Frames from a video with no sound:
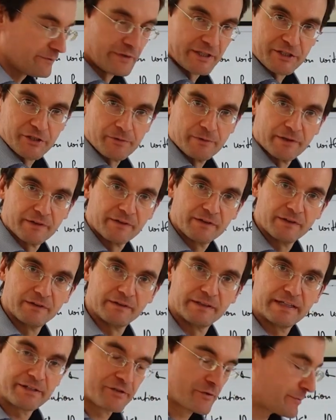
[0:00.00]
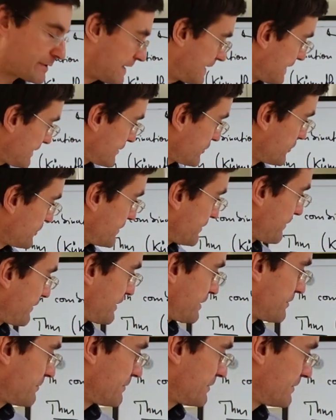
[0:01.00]
which was in the algebraic Künneth
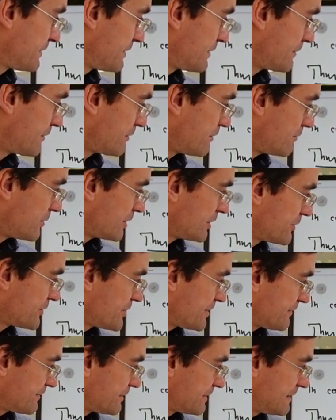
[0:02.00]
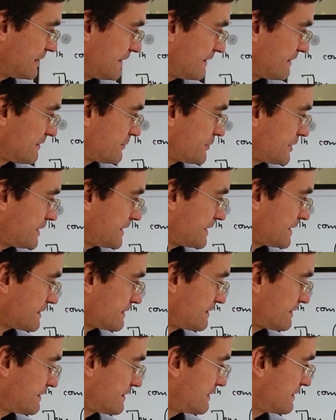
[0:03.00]
theorem, the homology of the tensor
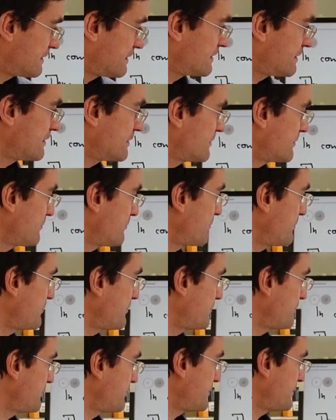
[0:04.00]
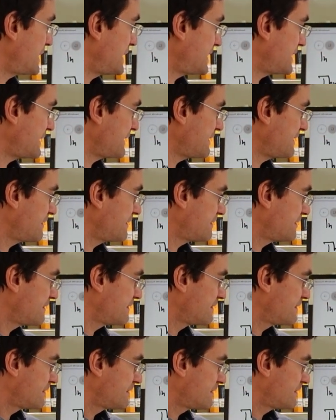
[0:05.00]
product, by
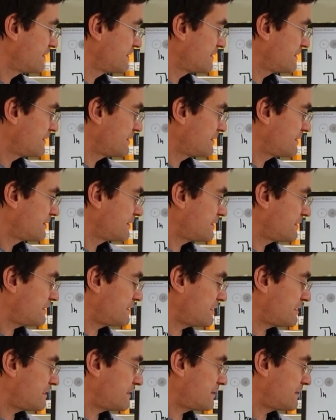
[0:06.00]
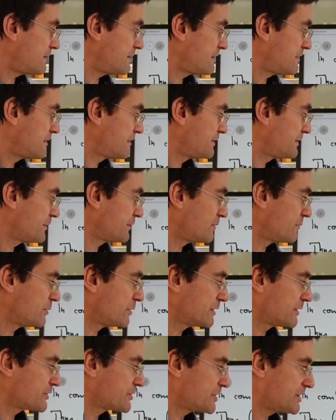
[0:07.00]
the
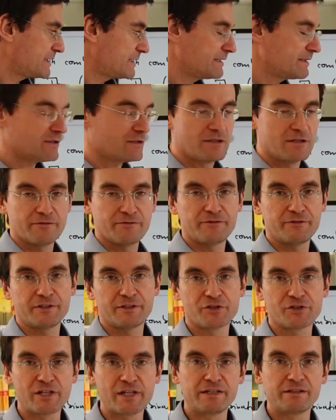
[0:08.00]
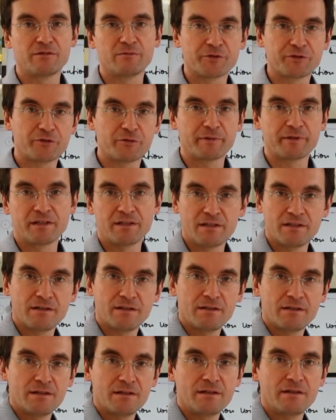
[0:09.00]
homology of a chain homotopy
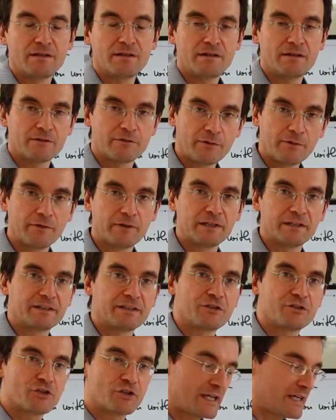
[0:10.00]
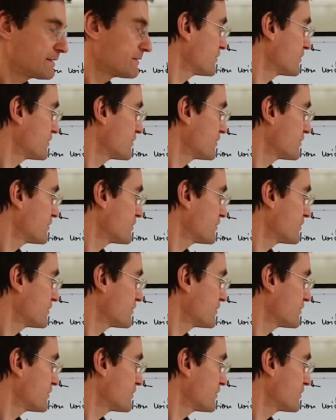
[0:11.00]
equivalent chain